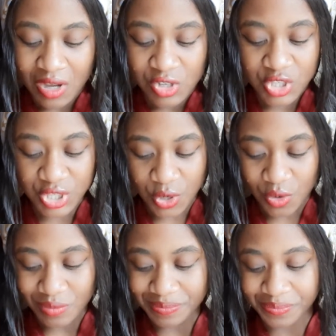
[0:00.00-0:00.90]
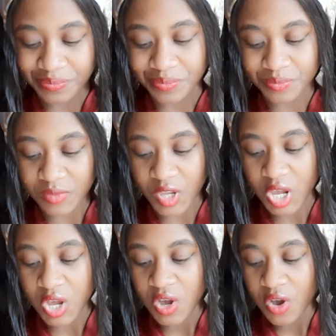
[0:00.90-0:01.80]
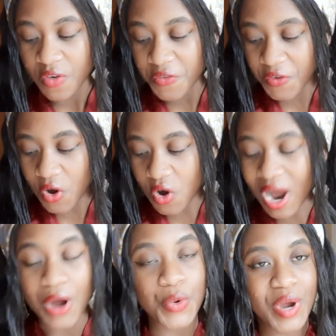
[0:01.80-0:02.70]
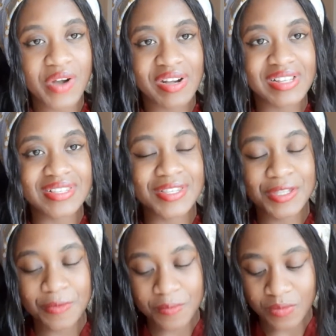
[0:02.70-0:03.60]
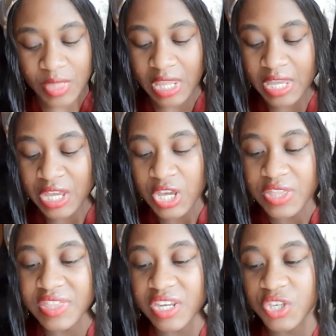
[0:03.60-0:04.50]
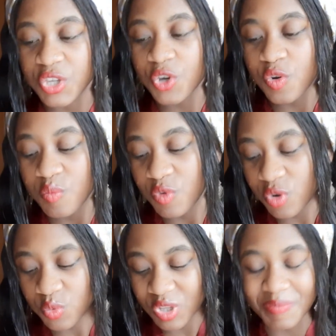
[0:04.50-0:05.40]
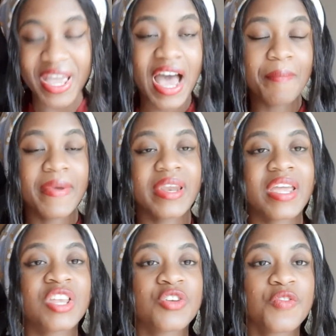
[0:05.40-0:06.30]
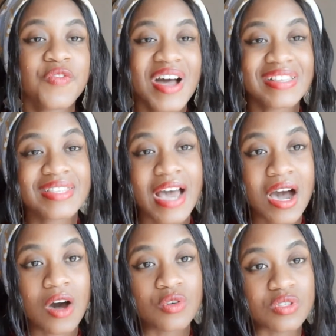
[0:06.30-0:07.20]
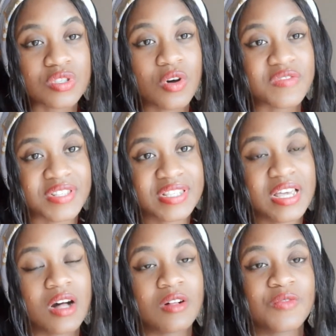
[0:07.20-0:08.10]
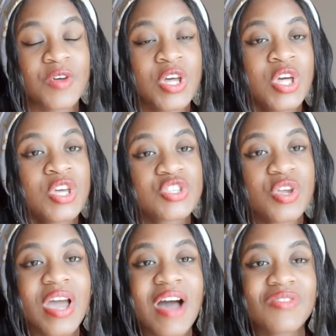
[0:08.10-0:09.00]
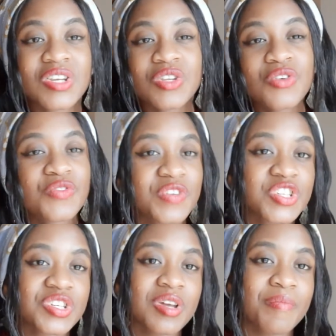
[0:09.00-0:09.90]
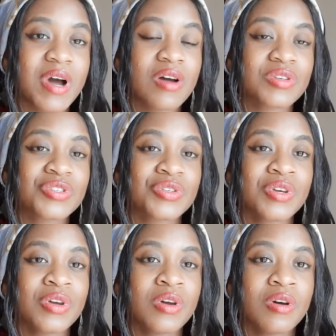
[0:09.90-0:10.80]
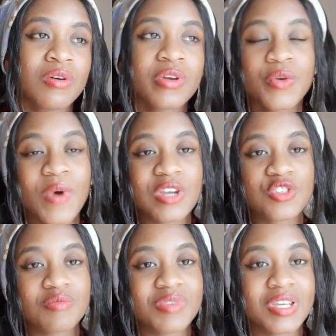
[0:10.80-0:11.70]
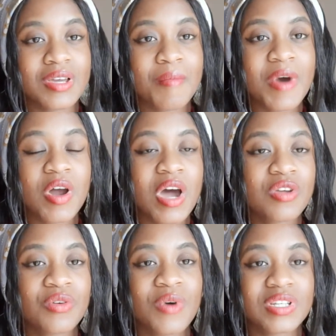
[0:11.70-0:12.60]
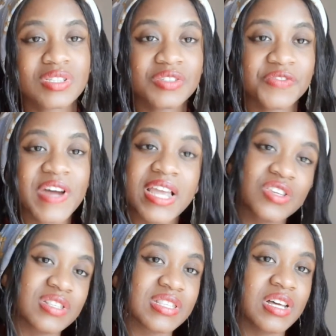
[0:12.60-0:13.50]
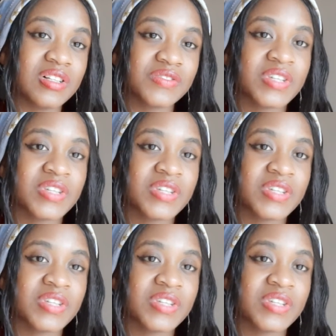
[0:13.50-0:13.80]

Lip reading: So for Aquarius, the new moon will be happening in your first house of self. So you have a new vision about who you want to be, about how you want to define yourself.